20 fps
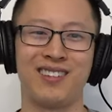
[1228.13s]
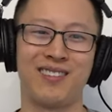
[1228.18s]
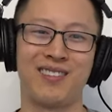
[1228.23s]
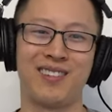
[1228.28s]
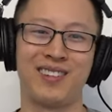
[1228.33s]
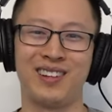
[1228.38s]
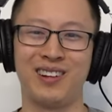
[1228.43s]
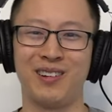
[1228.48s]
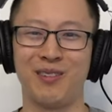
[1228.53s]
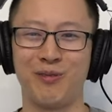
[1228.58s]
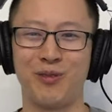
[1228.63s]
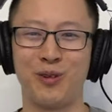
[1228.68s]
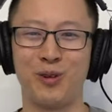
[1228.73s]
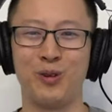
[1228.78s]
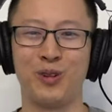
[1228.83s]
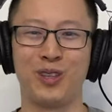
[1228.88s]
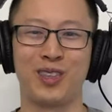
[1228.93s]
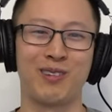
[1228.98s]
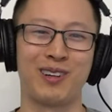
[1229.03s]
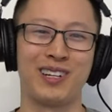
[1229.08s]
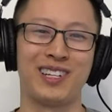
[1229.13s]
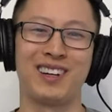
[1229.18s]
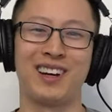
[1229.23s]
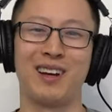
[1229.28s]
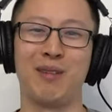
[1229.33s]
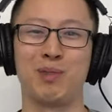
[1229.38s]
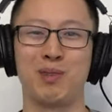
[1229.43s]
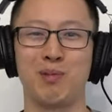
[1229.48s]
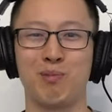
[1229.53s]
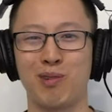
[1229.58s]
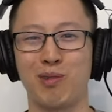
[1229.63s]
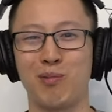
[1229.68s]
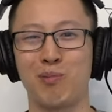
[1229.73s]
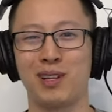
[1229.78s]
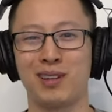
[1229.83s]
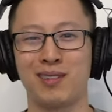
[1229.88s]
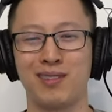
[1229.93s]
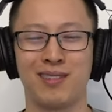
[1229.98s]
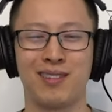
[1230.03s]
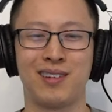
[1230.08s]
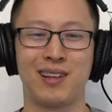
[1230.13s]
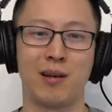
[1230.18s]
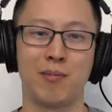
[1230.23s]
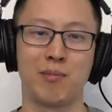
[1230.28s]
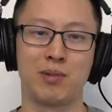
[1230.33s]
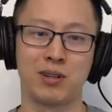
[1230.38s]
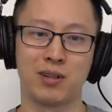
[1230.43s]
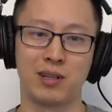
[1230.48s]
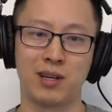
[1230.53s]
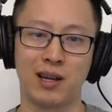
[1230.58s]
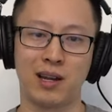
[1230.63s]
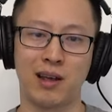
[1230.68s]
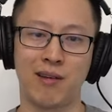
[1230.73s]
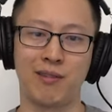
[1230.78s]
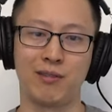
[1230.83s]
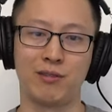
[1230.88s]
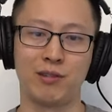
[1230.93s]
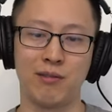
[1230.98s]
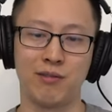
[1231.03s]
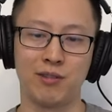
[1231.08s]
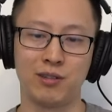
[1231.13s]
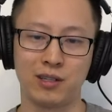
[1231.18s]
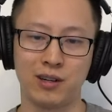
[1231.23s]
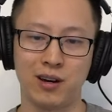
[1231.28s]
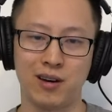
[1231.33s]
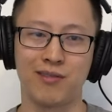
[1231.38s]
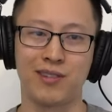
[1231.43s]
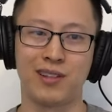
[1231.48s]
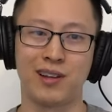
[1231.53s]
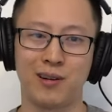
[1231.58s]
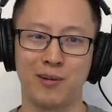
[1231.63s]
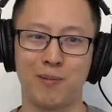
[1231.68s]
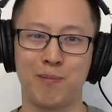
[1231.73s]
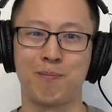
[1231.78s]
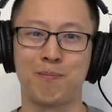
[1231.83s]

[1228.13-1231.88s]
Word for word: you know, full three times improvement. Um, so you kind of have a leveling off there.